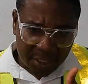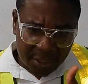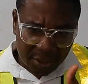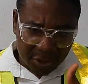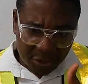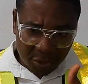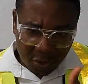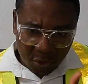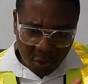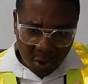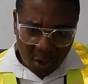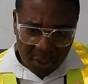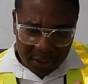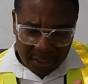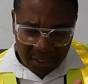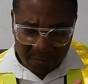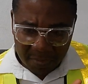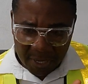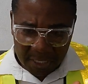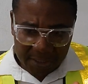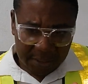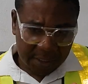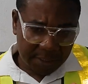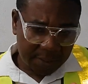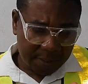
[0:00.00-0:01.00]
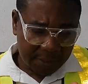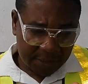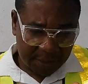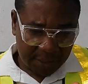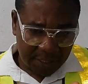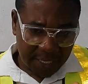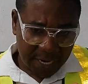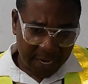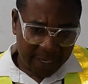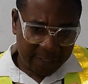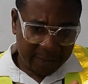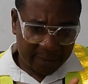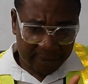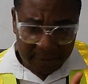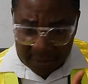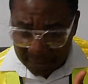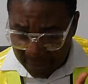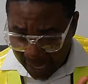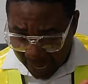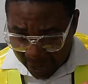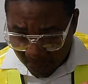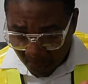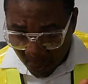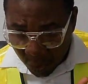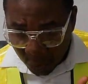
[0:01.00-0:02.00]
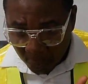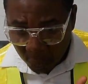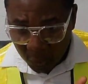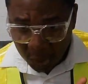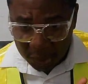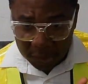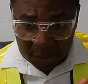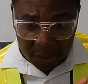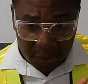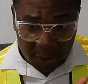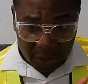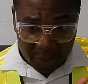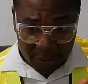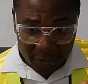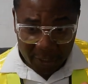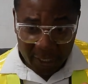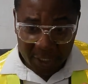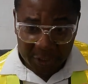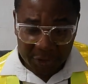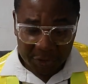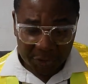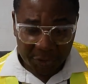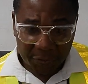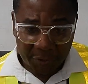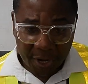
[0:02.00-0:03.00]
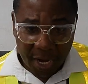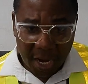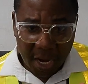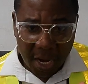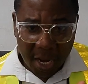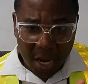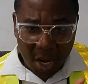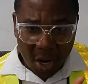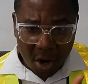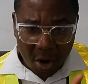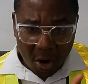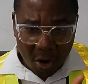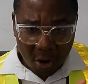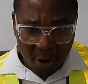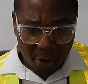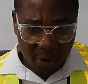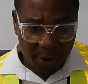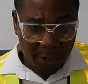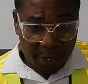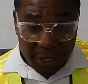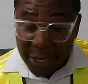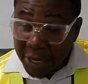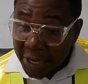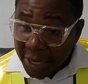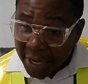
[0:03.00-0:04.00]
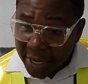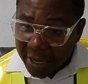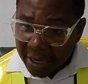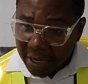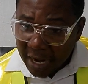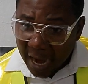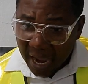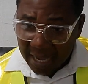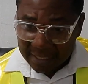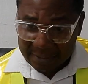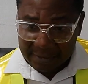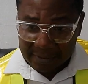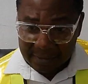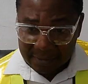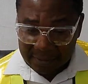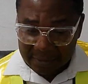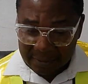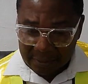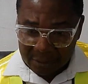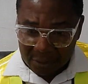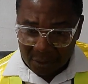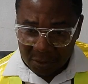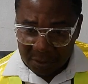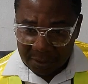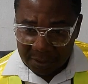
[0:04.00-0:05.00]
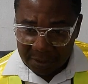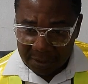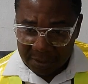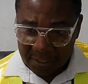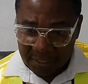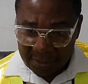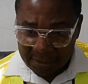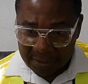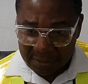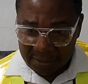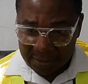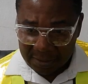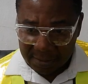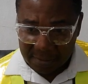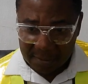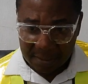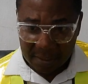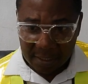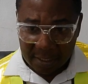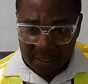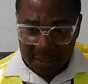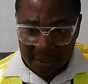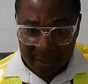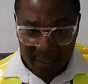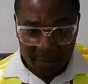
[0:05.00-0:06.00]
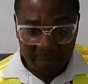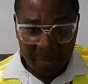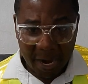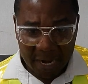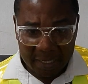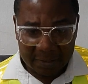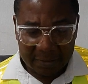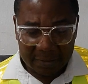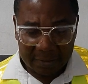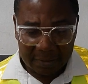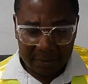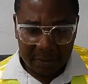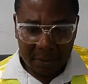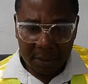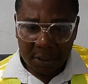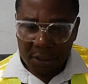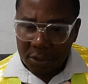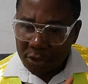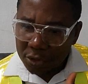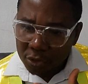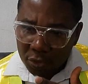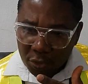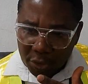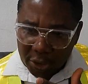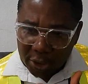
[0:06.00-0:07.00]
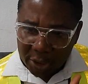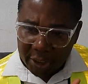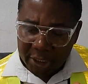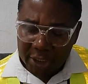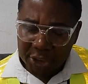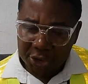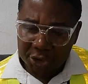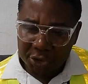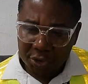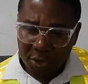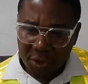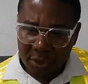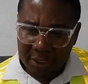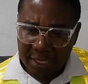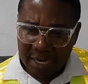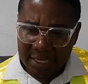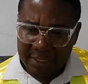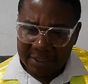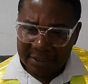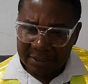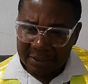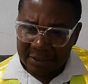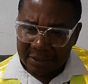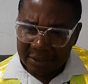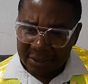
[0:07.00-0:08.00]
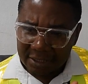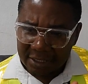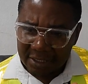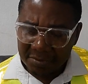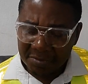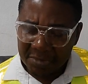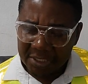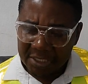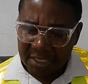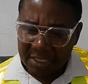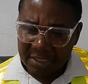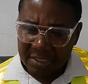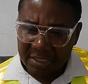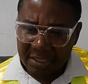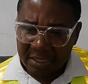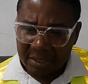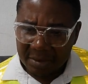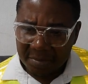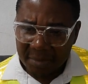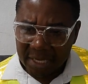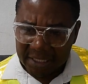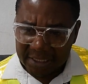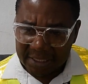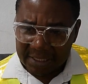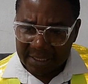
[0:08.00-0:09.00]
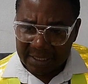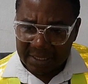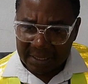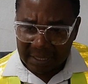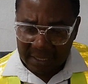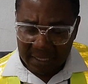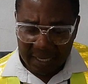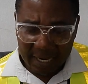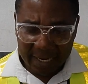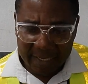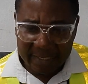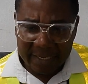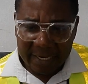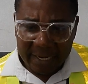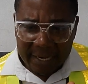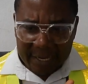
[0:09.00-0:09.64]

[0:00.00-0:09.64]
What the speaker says: you call the emergency line 911 in Nigeria, or as your state's demand. Ensure that the immediate emergency line